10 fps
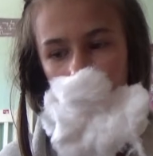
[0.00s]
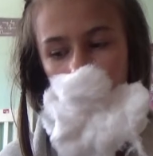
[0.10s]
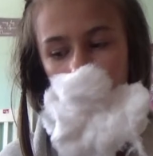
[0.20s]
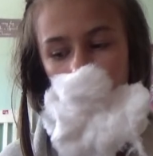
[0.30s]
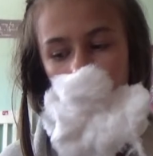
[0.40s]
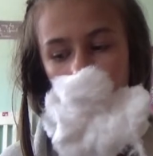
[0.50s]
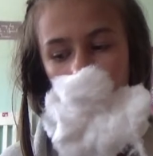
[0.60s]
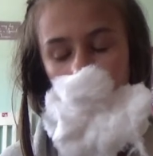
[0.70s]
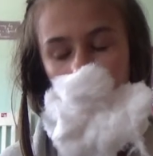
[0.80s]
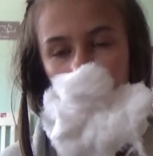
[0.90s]
the
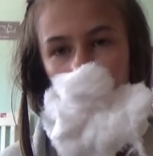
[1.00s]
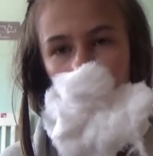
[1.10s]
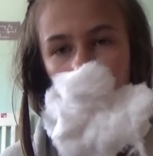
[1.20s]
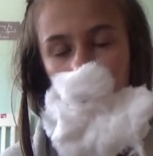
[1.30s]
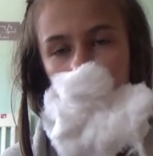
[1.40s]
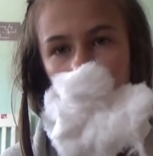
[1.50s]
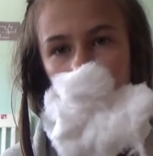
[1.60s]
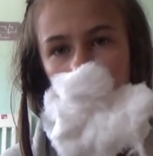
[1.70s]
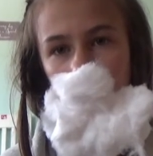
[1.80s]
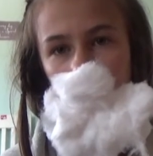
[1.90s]
30th of June
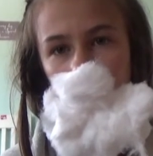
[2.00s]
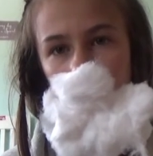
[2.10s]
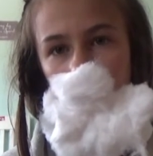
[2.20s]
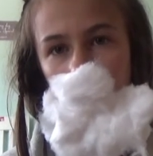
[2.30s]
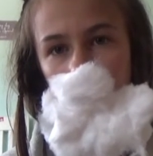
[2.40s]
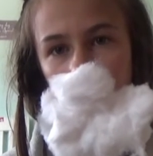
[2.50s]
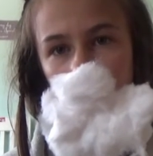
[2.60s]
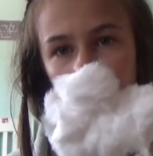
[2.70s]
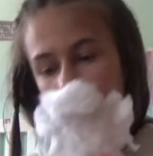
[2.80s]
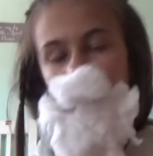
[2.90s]
1997.
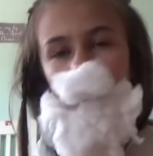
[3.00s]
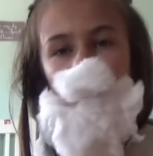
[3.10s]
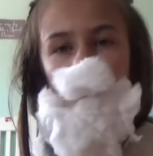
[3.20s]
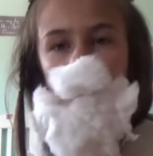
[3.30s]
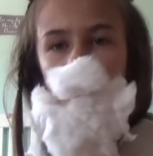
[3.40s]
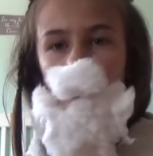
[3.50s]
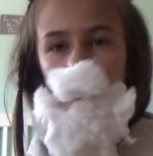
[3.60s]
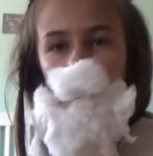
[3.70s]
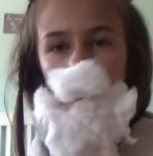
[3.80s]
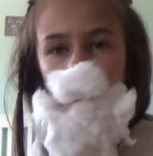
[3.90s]
I'm not
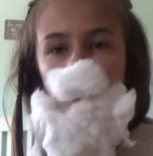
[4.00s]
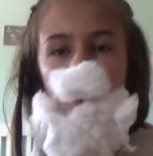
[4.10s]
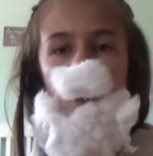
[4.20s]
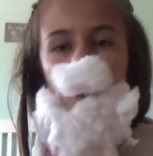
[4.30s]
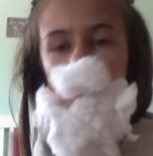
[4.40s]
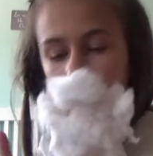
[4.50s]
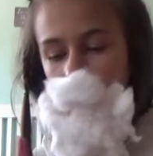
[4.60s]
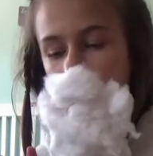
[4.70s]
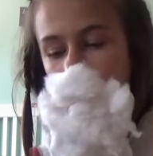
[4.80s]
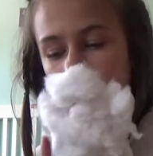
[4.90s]
married and I
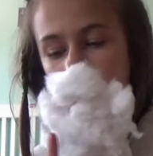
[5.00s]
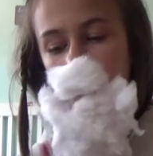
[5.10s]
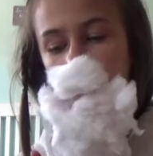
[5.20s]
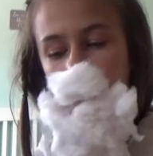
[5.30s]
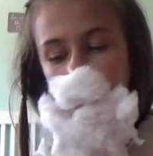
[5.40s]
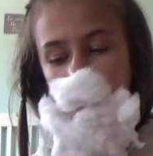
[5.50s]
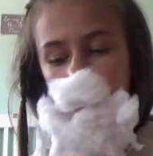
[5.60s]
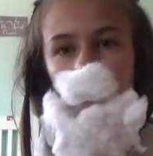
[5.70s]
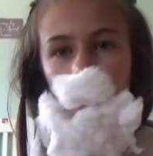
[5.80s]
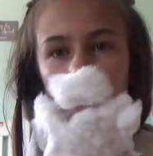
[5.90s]
have no
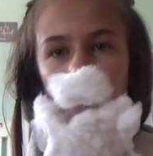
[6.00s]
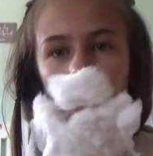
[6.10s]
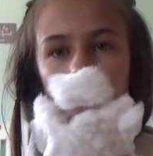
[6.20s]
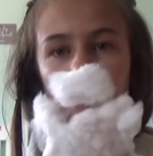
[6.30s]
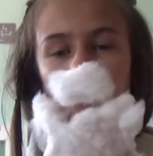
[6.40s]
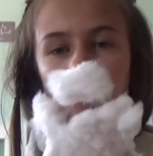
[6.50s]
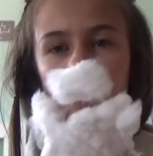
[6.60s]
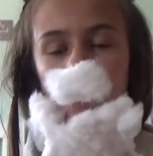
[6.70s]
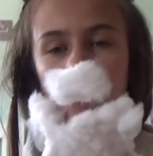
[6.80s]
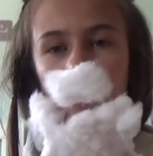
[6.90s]
kids, but my
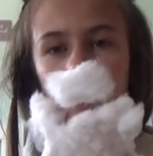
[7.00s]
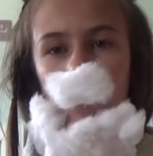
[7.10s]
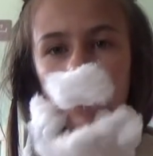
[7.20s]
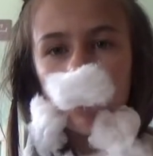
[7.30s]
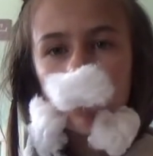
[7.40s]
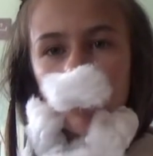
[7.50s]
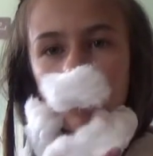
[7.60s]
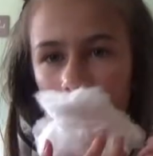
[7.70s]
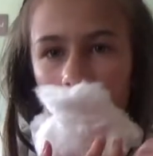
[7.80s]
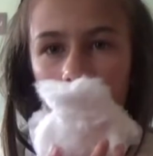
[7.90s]
Patronus is a phoenix.
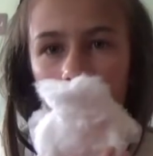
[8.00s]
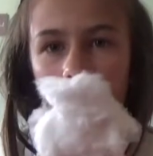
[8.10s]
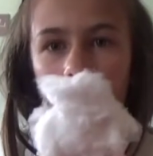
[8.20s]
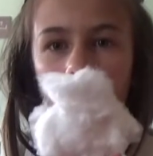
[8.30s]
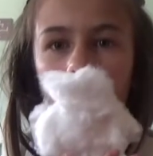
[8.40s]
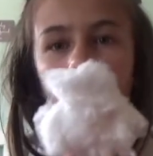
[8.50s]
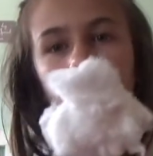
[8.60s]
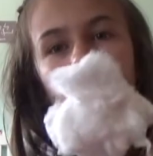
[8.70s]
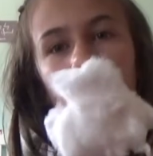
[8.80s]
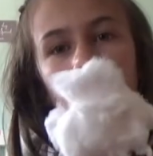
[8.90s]
And
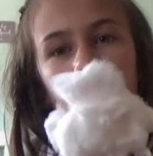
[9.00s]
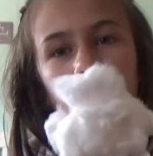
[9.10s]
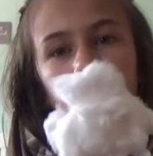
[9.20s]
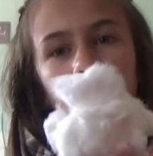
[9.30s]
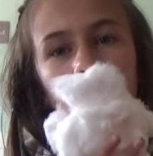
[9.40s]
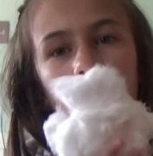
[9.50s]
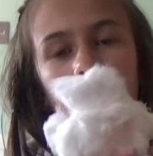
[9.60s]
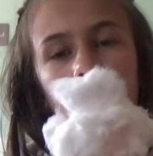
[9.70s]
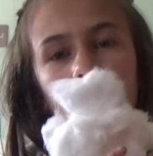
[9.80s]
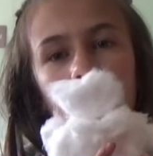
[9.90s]
my job before I
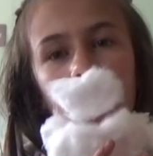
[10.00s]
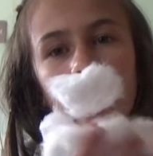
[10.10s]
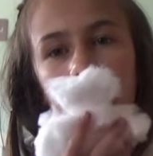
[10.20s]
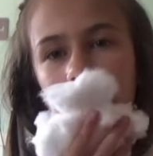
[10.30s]
died,